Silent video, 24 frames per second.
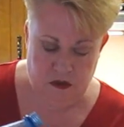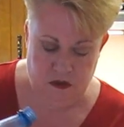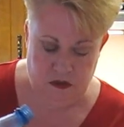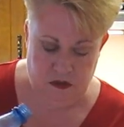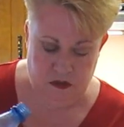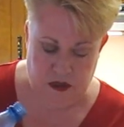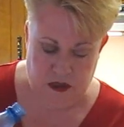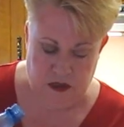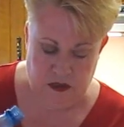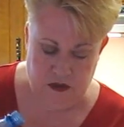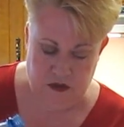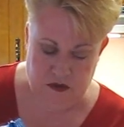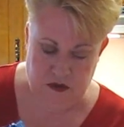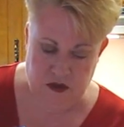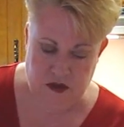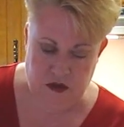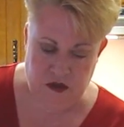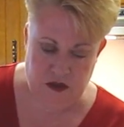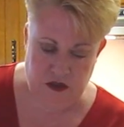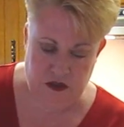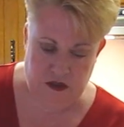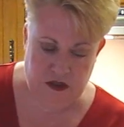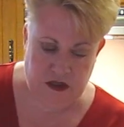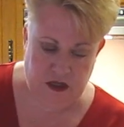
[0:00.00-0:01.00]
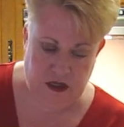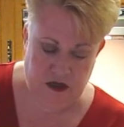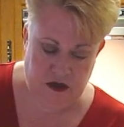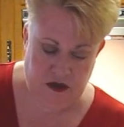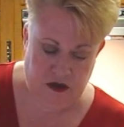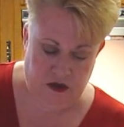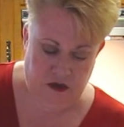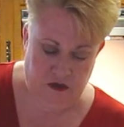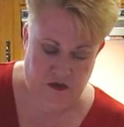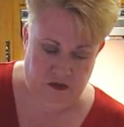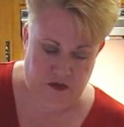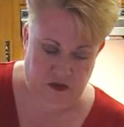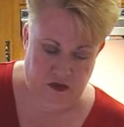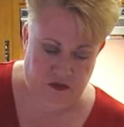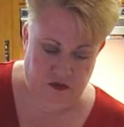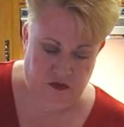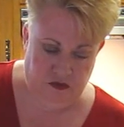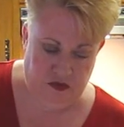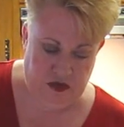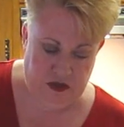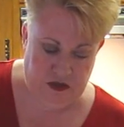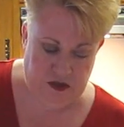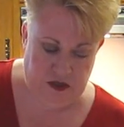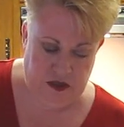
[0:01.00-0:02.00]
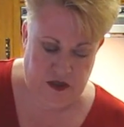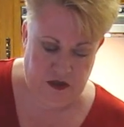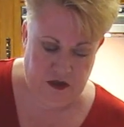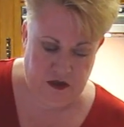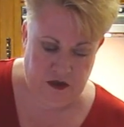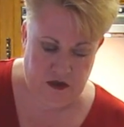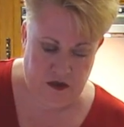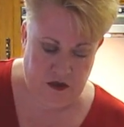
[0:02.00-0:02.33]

Ooh, that looks good. It's getting all fizzy.